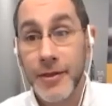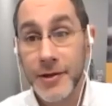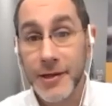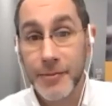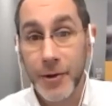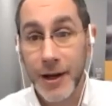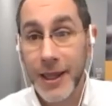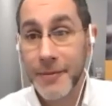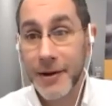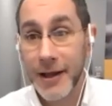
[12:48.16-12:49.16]
there's a little more
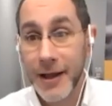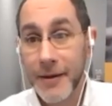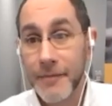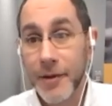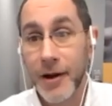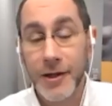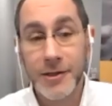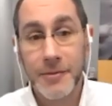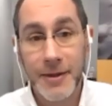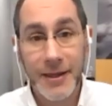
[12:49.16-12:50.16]
EBITDA, but
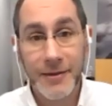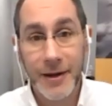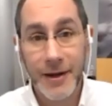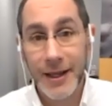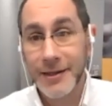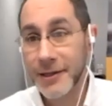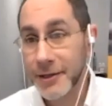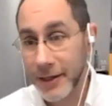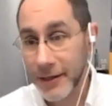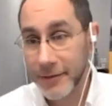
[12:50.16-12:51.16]
also means they're going to get
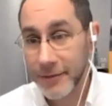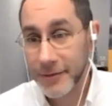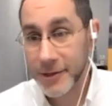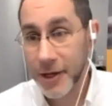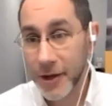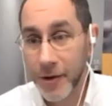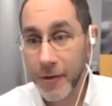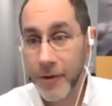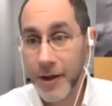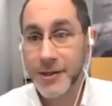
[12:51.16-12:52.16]
diluted.
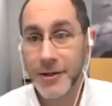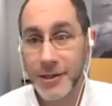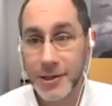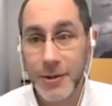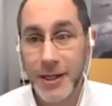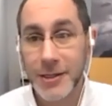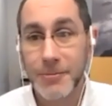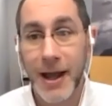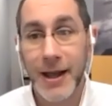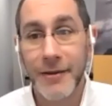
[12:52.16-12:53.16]
So is there a sweet
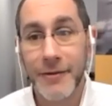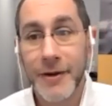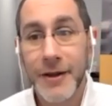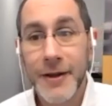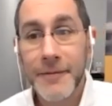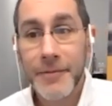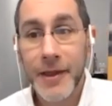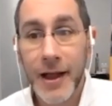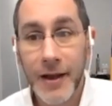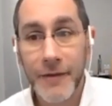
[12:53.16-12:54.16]
spot of
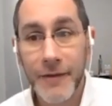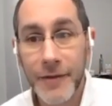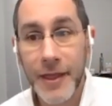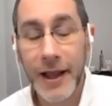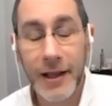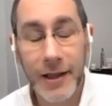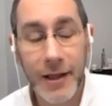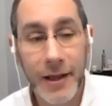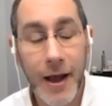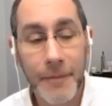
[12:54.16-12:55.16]
the
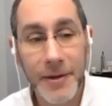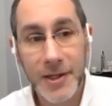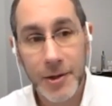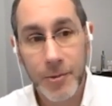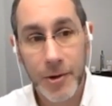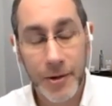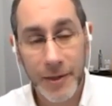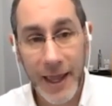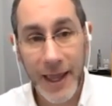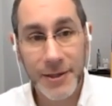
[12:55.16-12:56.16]
companies that you're working
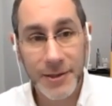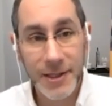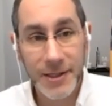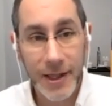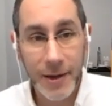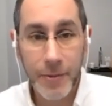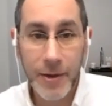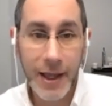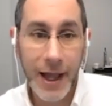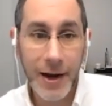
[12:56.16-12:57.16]
with, agencies are like,
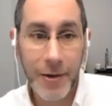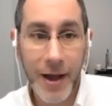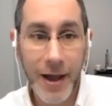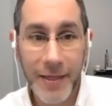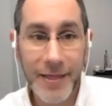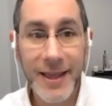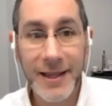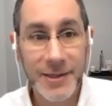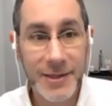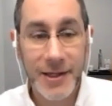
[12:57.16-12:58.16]
we kind of want
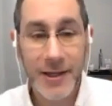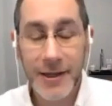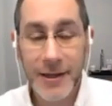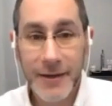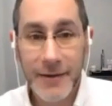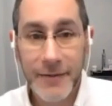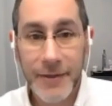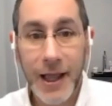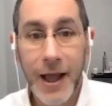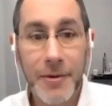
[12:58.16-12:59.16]

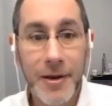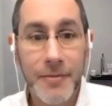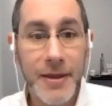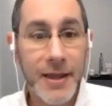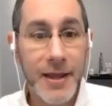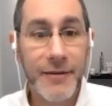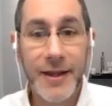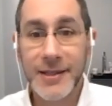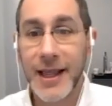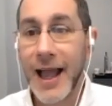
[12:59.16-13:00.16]
the company to be
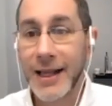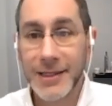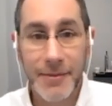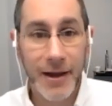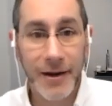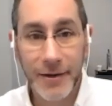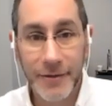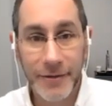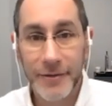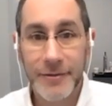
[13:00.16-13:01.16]
investing X amount
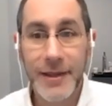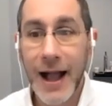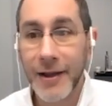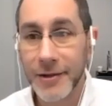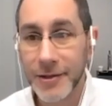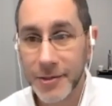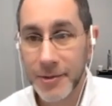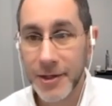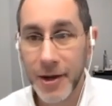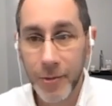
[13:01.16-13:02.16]
of dollars because
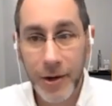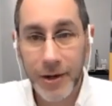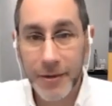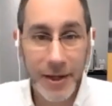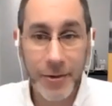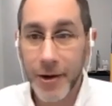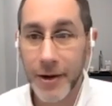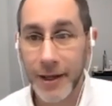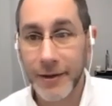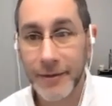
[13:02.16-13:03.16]
we know we're going to be
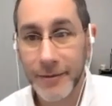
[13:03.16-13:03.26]
growing